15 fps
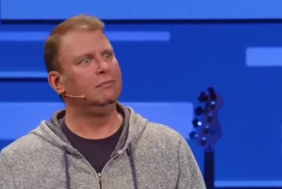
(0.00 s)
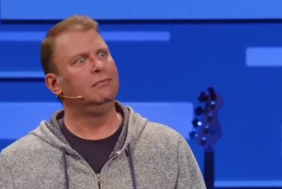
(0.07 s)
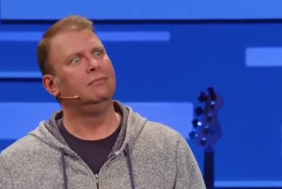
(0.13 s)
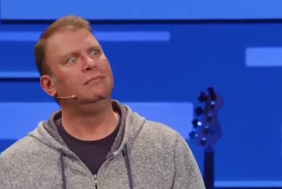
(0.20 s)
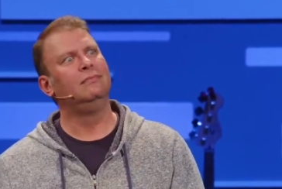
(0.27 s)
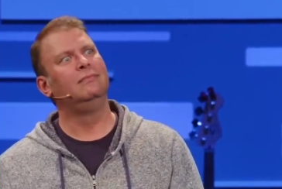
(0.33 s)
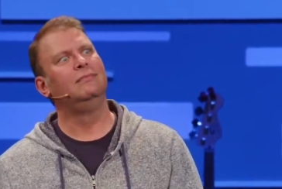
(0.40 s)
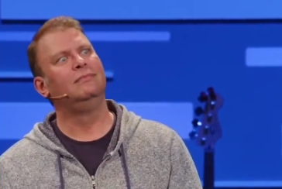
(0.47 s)

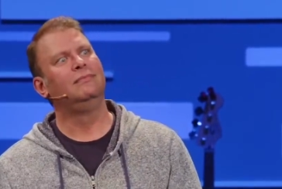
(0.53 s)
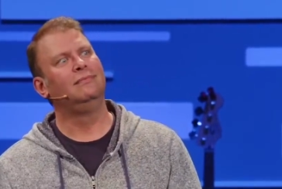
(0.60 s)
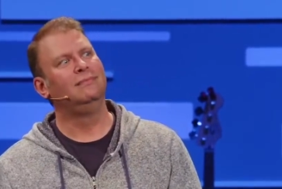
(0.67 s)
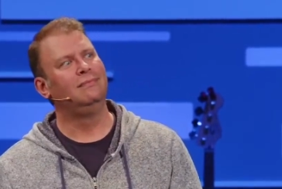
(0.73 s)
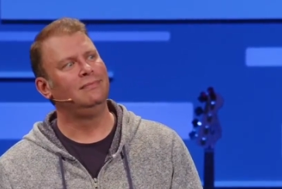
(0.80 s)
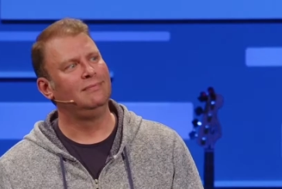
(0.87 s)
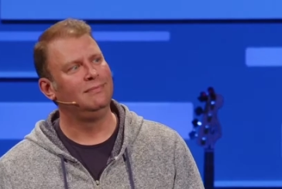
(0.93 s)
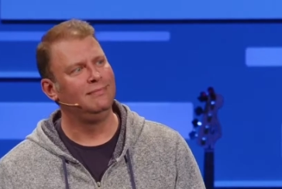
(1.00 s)

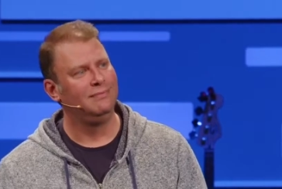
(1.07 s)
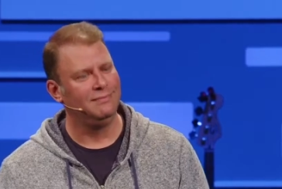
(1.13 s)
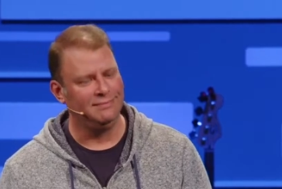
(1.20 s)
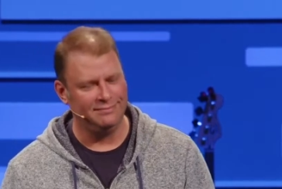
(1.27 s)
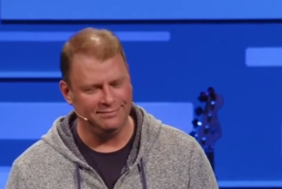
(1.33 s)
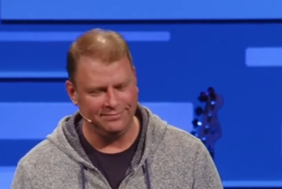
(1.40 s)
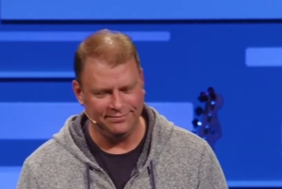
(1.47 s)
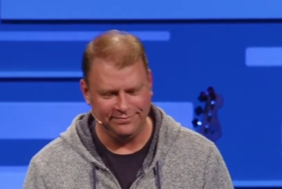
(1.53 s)

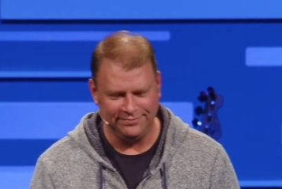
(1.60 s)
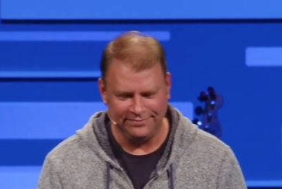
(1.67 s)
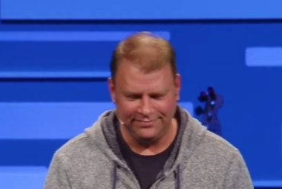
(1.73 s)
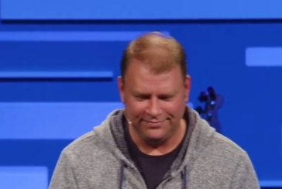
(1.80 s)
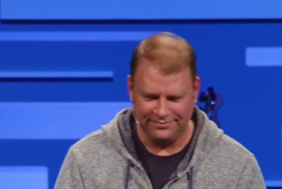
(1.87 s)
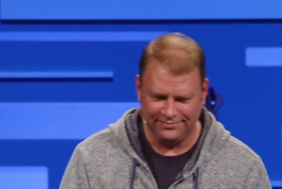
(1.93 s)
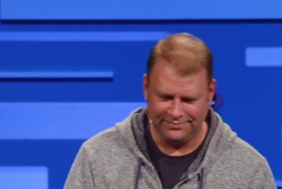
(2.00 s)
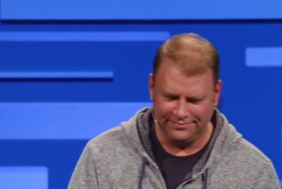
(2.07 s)

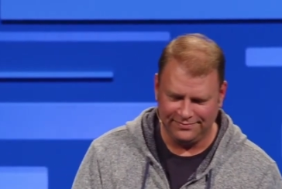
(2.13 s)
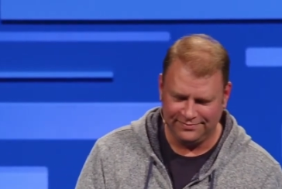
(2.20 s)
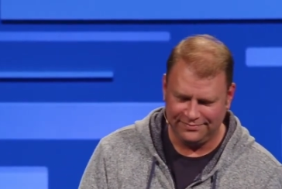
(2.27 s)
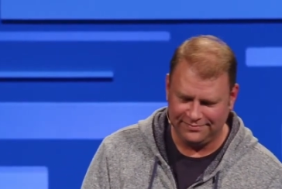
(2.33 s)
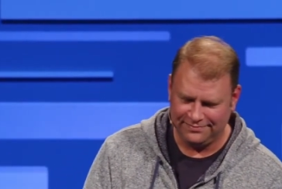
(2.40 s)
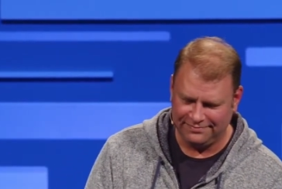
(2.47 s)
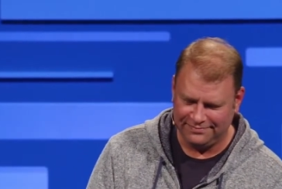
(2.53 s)
(silence)